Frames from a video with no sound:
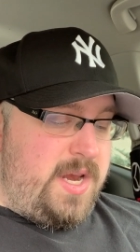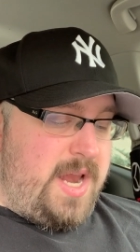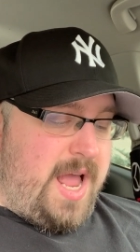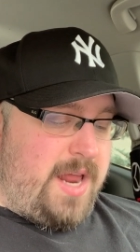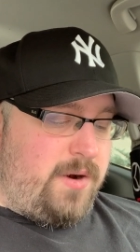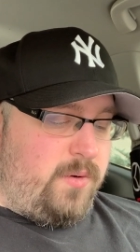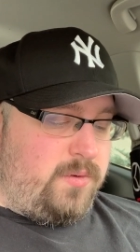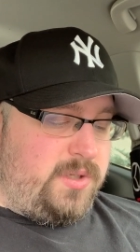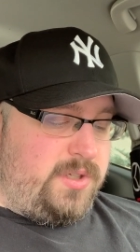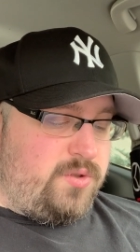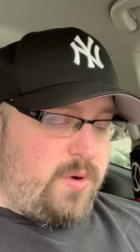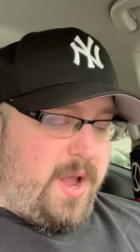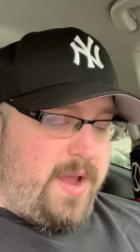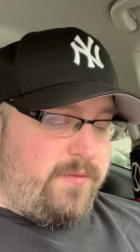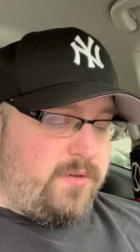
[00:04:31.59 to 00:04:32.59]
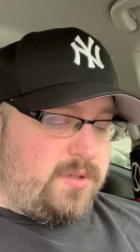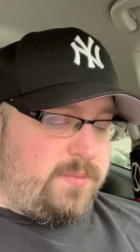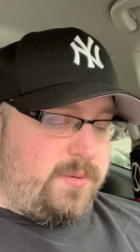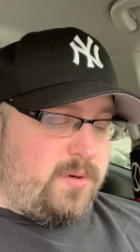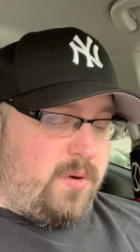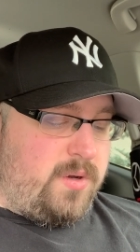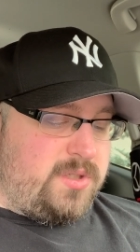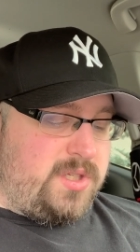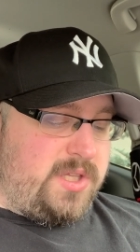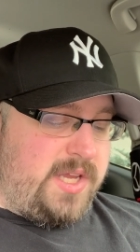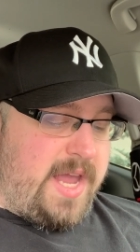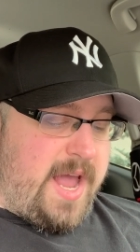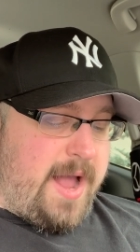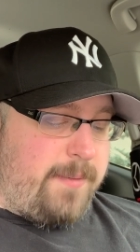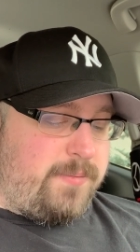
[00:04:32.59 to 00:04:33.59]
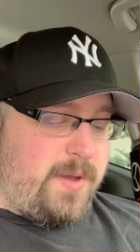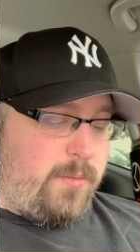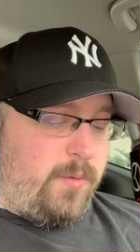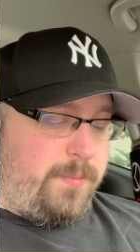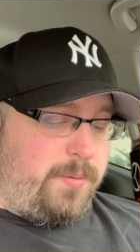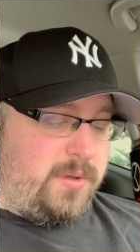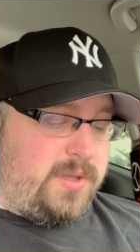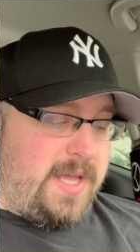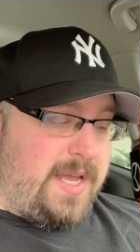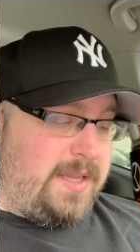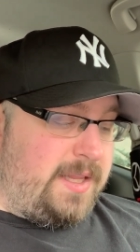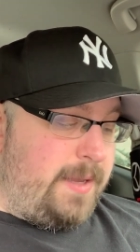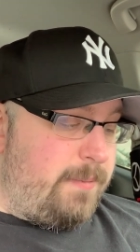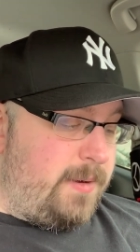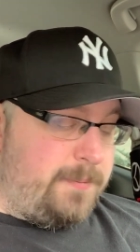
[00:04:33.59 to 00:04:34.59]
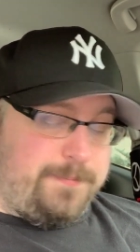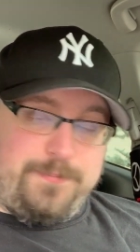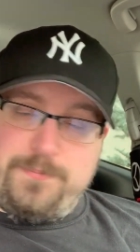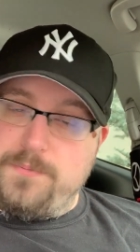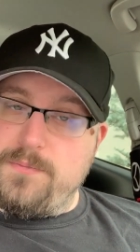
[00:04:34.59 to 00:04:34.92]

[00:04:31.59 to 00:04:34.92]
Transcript: Not only drivers, but also the app that will put that limit.